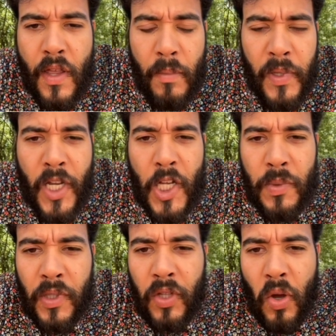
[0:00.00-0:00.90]
Because we're
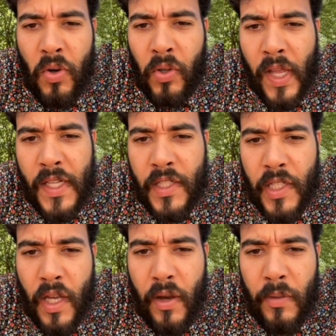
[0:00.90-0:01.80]
local
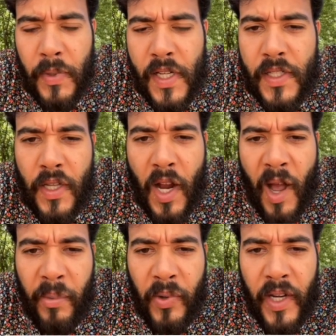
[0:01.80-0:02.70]
SEO, because they're
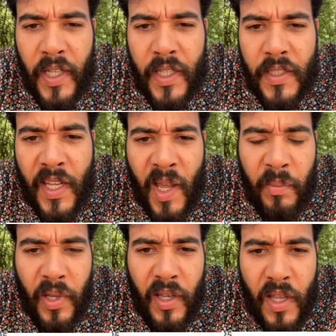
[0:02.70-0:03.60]
operating in
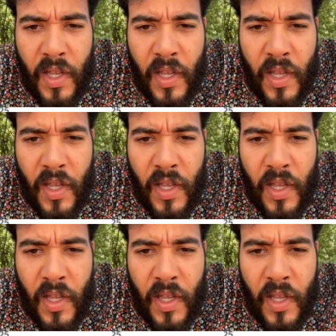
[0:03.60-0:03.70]
Tampa,